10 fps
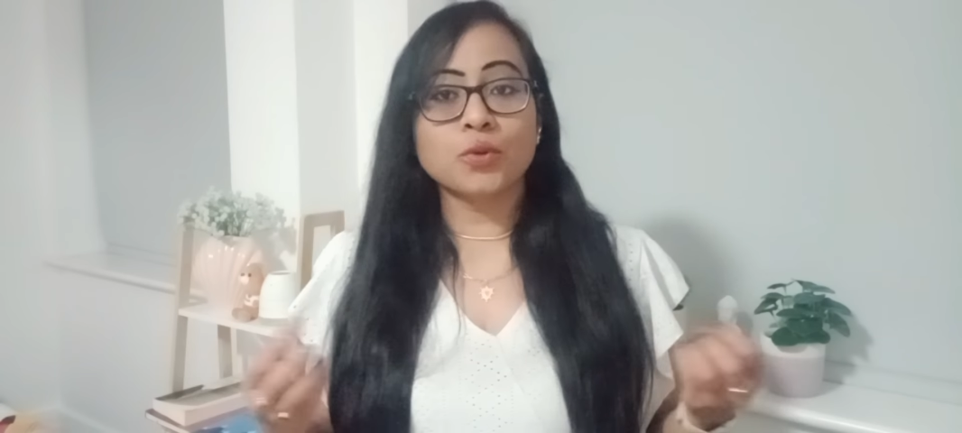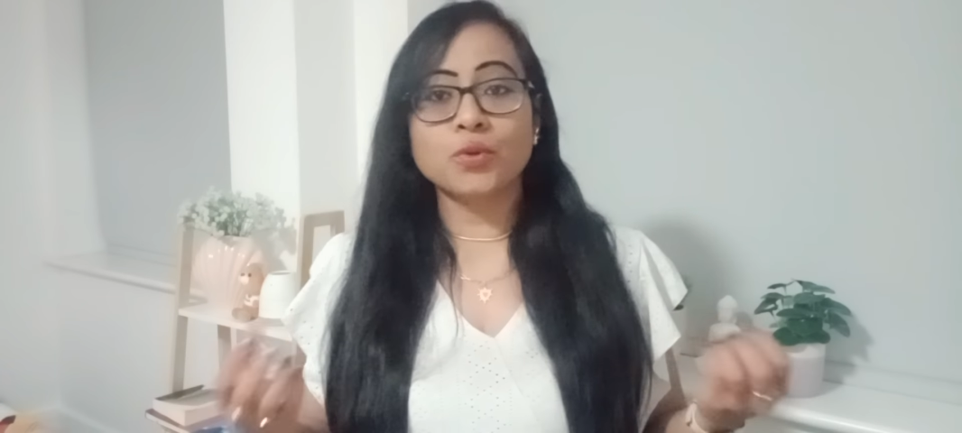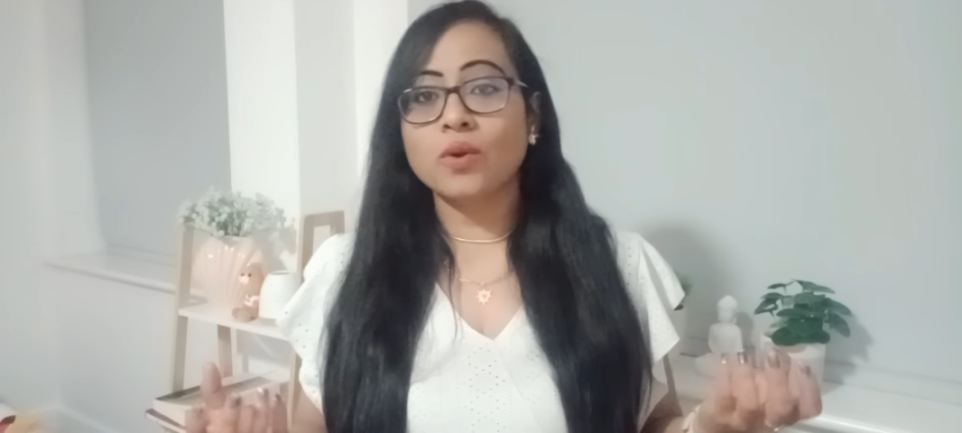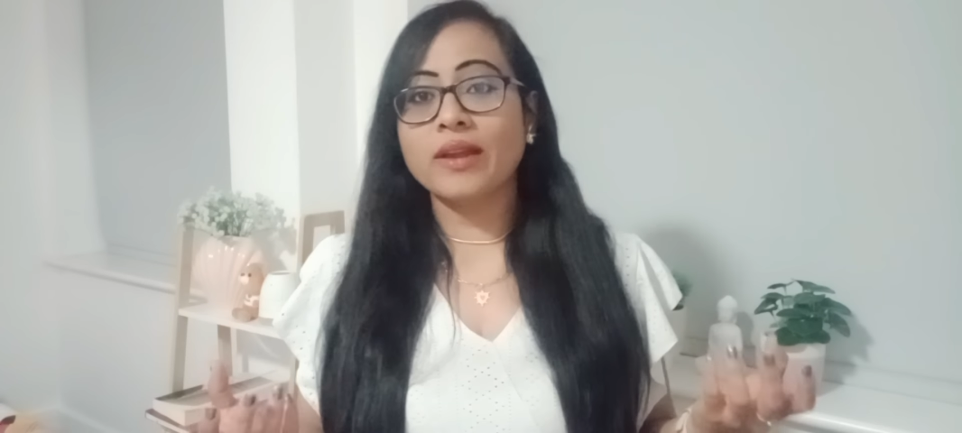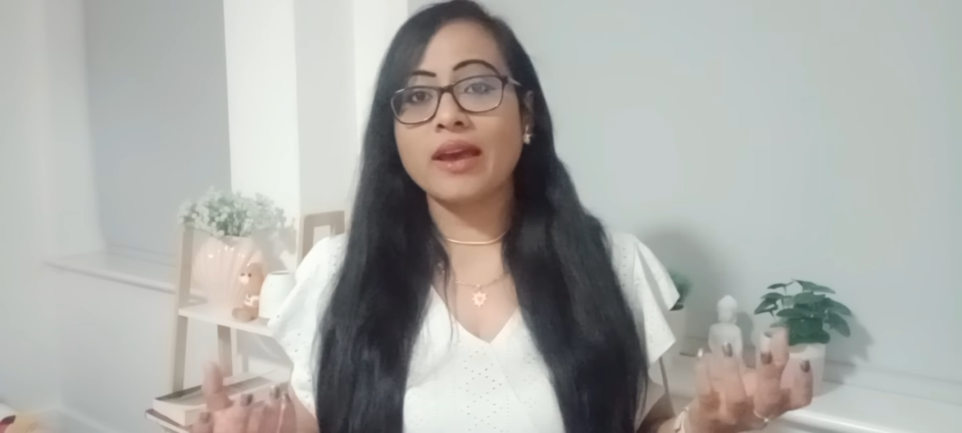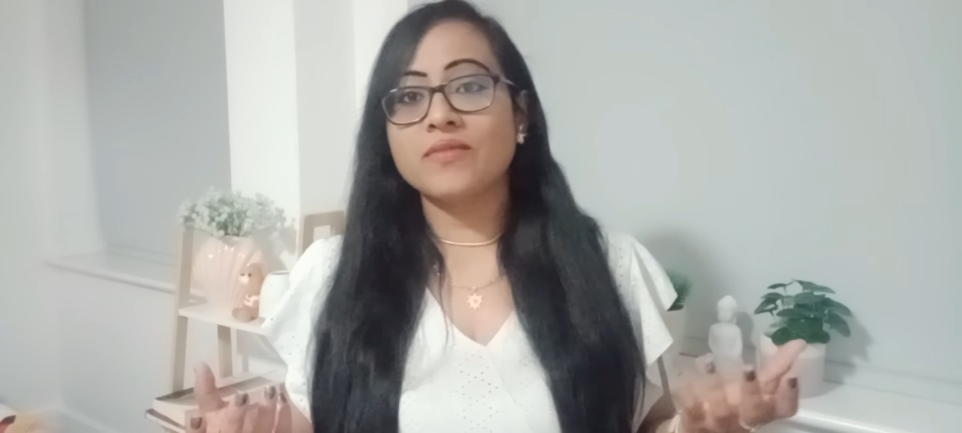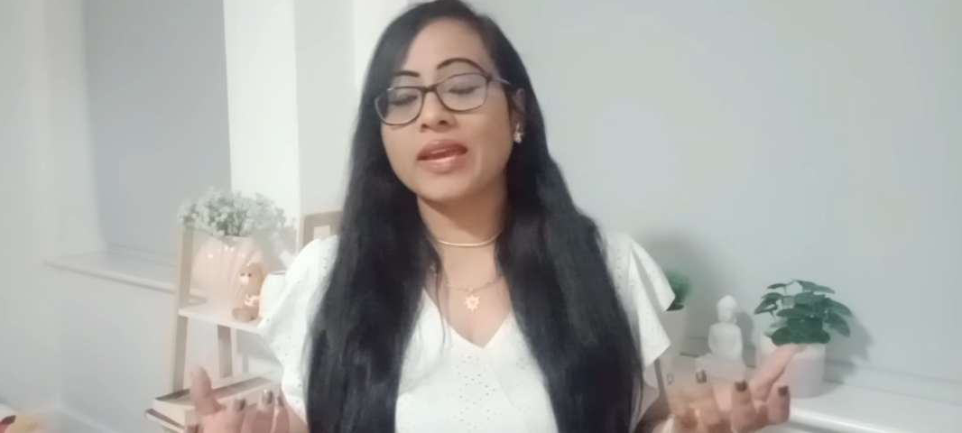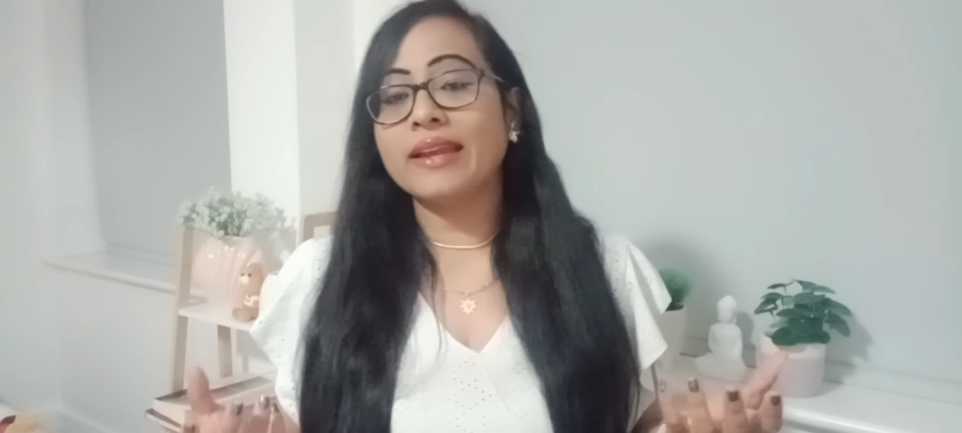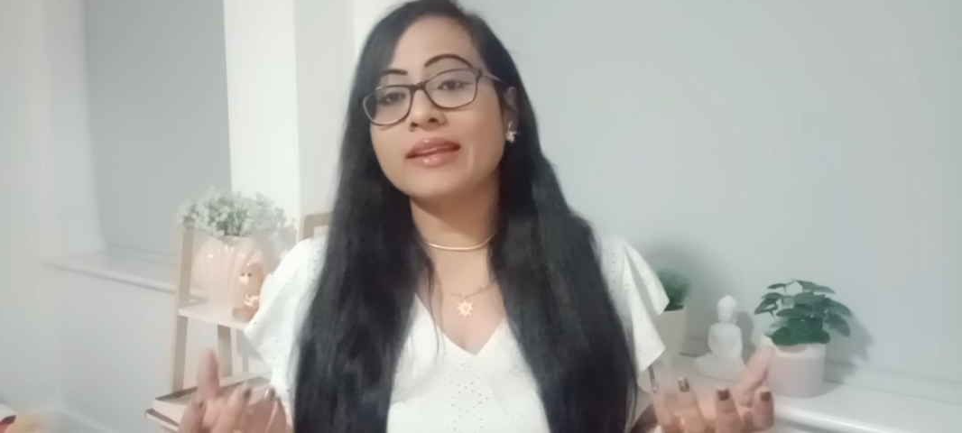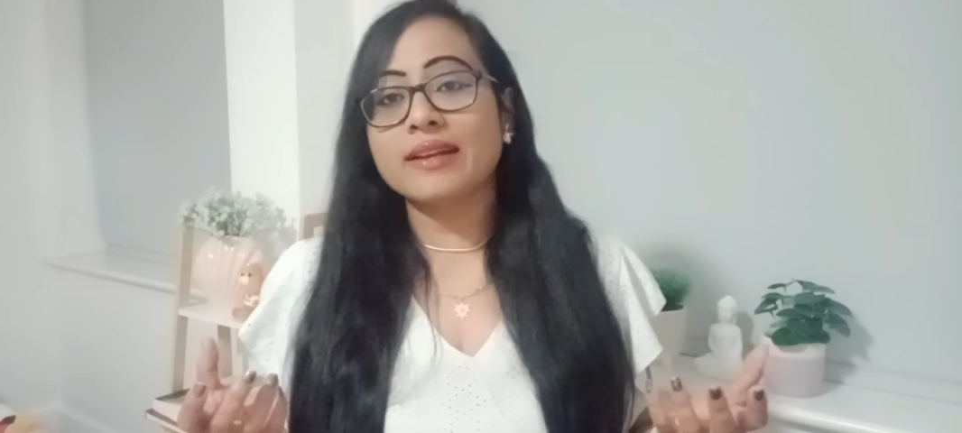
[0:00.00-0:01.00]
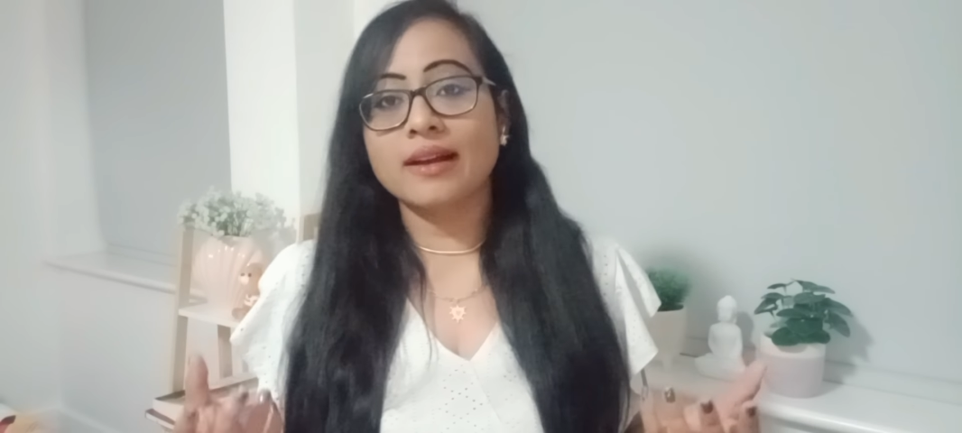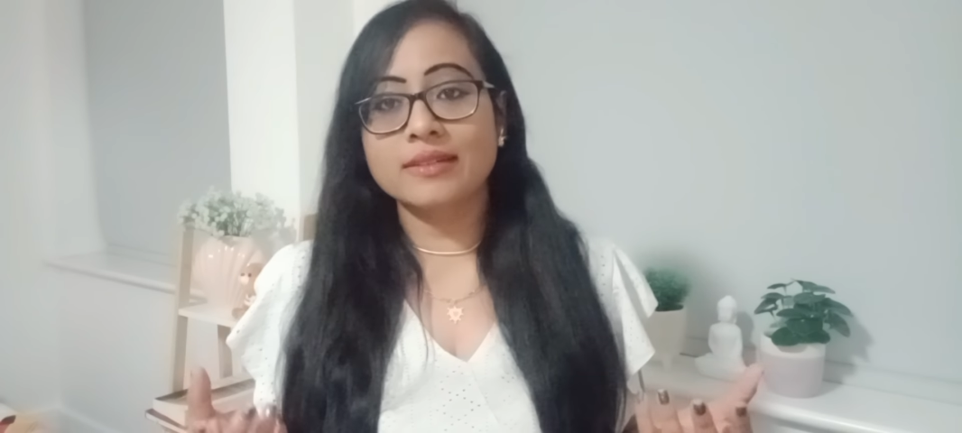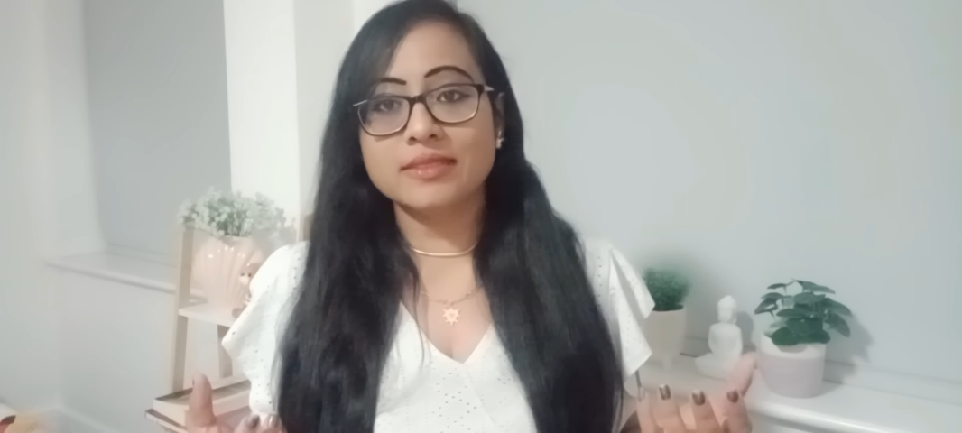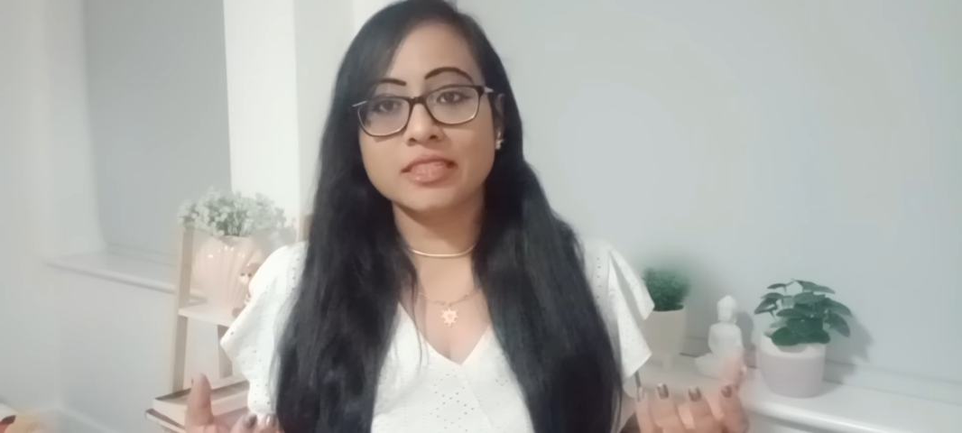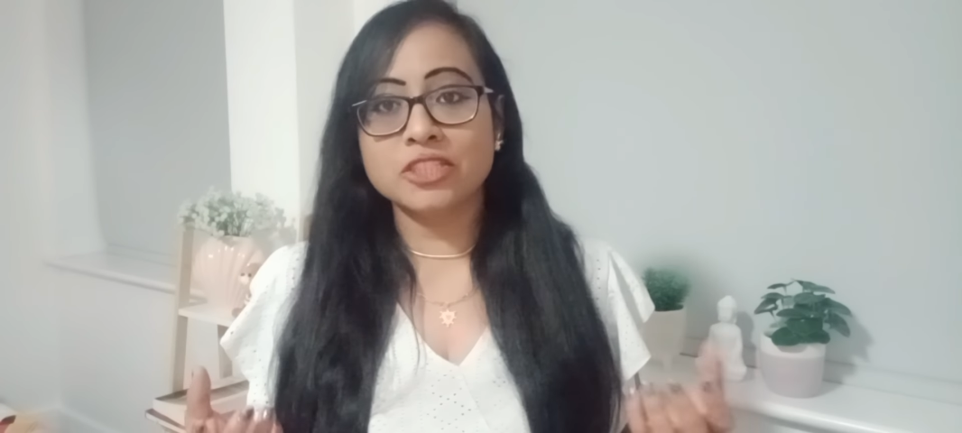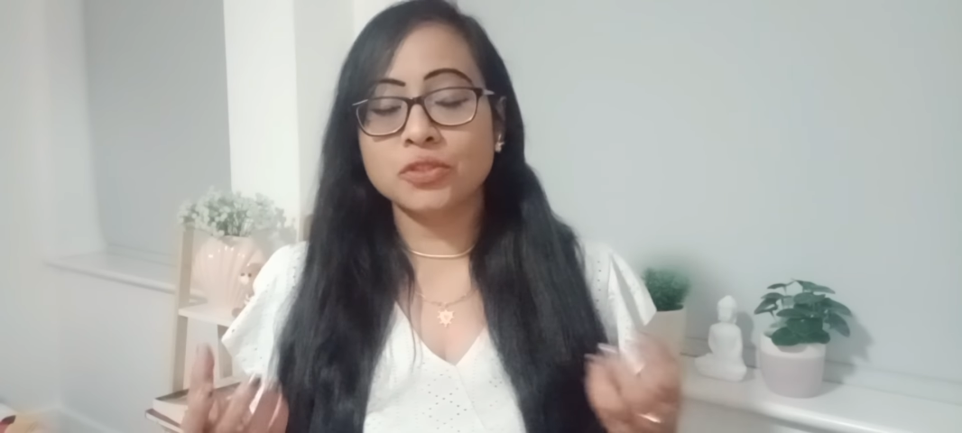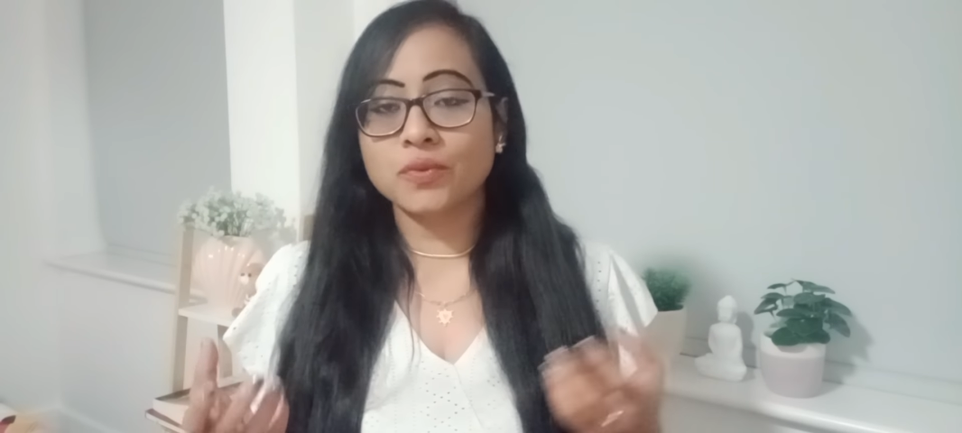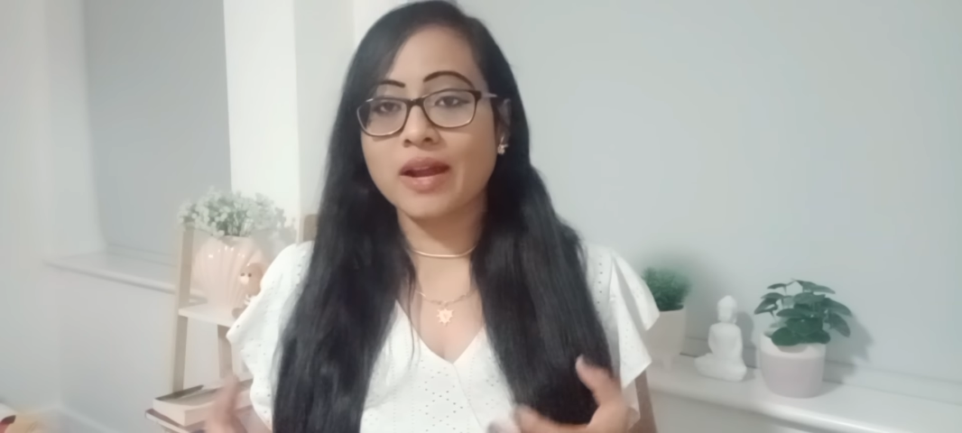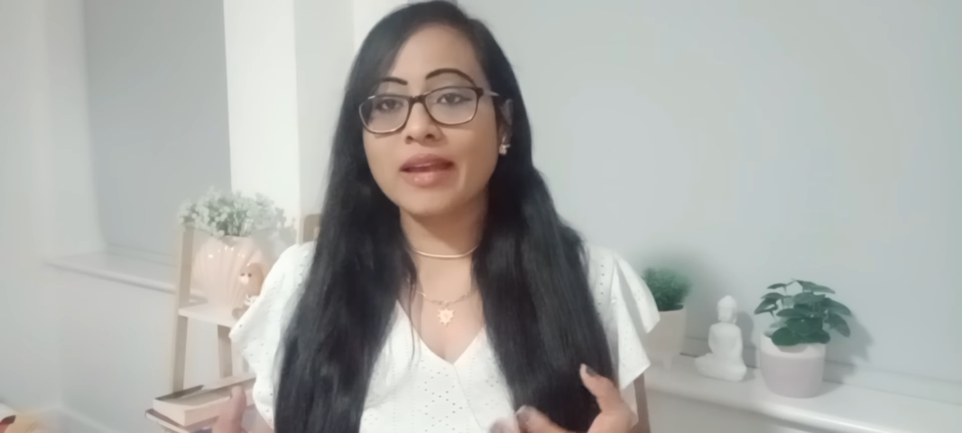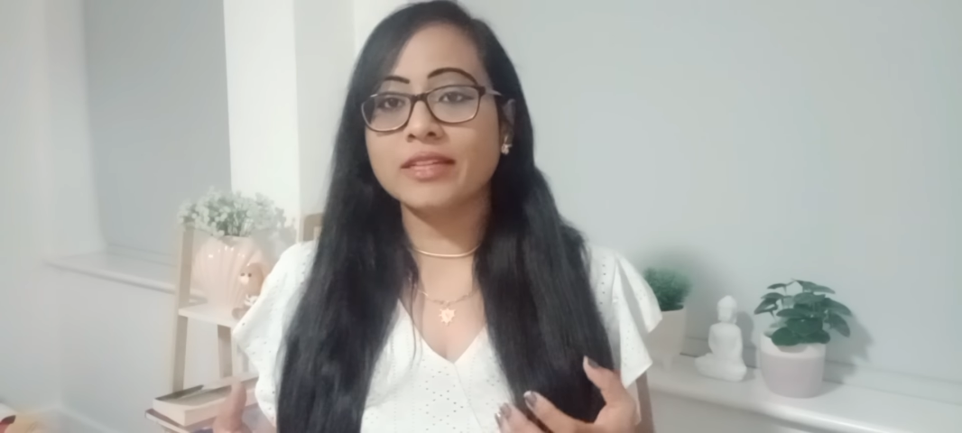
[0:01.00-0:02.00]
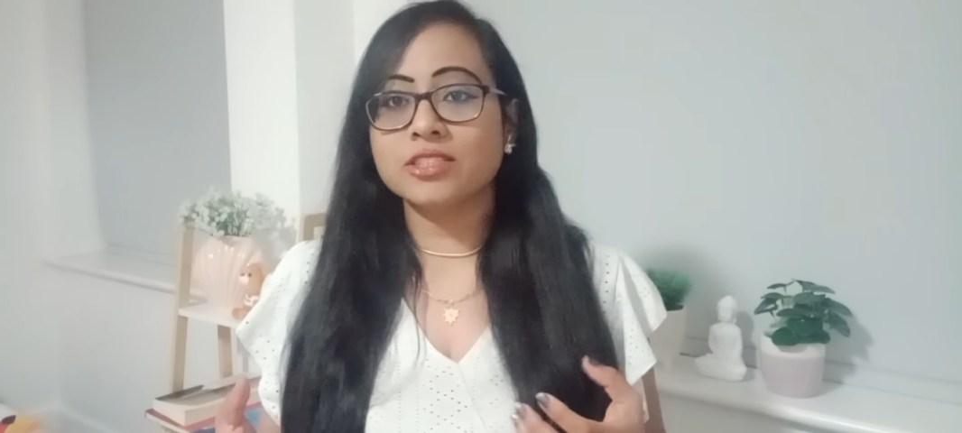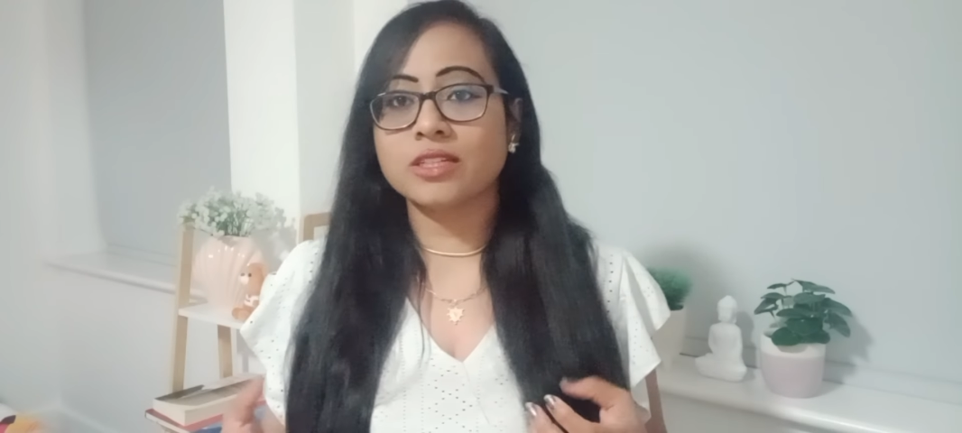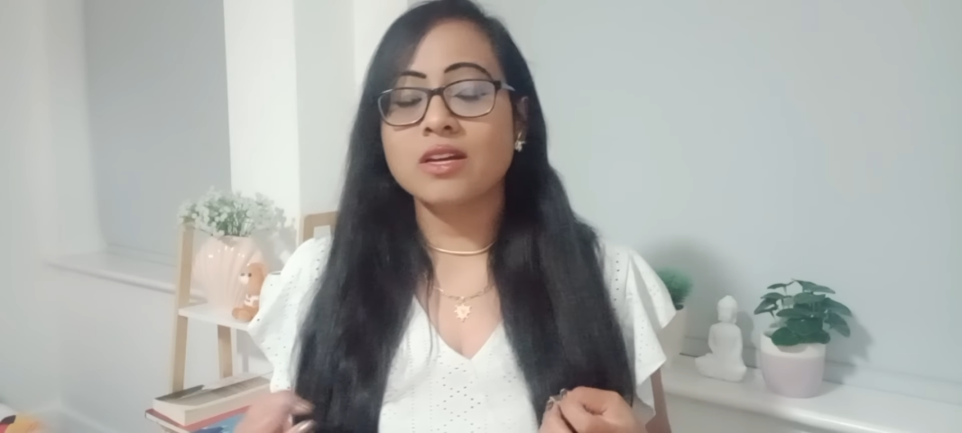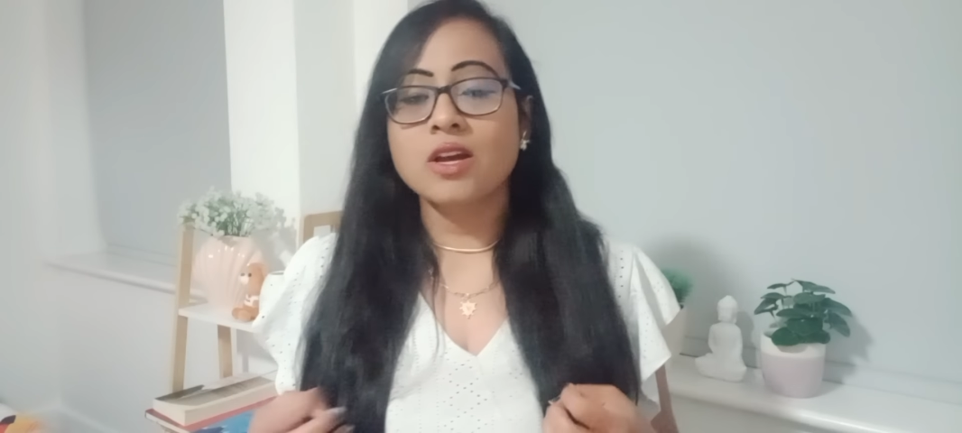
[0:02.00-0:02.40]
don't have any content to write,